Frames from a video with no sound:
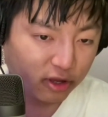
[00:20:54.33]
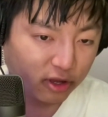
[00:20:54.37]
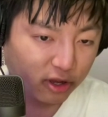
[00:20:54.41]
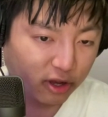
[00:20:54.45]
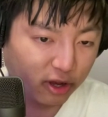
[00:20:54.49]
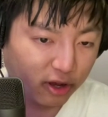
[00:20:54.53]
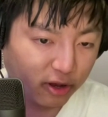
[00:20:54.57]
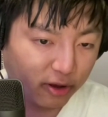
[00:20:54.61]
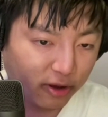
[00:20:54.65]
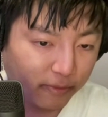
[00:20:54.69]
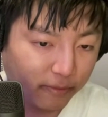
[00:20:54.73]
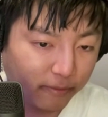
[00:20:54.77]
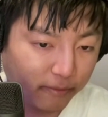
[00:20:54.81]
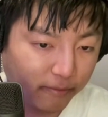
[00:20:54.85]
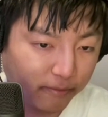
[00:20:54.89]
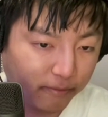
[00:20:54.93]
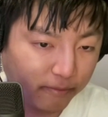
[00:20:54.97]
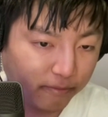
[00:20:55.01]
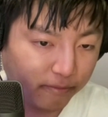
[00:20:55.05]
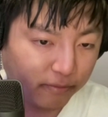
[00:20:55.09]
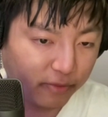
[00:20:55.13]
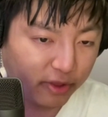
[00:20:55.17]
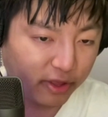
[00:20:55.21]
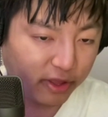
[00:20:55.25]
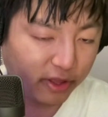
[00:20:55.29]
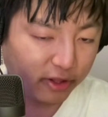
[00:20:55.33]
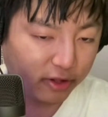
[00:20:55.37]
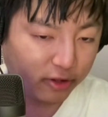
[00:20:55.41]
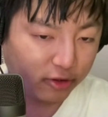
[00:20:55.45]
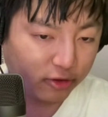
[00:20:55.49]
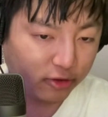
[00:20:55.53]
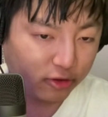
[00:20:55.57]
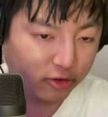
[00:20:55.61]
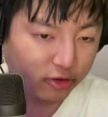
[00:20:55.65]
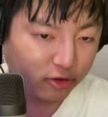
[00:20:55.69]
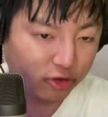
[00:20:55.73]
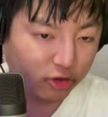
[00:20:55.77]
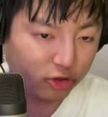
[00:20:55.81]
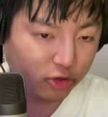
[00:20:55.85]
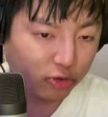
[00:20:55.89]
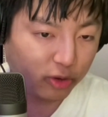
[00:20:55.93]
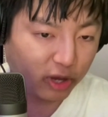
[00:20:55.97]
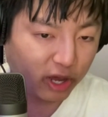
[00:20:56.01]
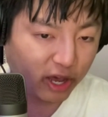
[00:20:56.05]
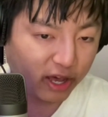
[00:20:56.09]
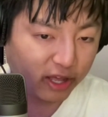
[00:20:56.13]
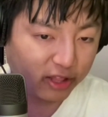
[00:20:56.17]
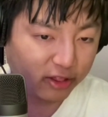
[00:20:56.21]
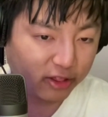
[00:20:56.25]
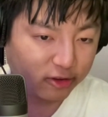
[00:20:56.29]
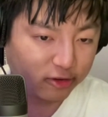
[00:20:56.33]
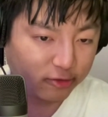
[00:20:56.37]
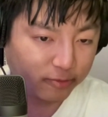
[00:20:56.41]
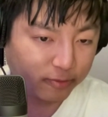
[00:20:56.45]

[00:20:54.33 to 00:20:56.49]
Um, and you had the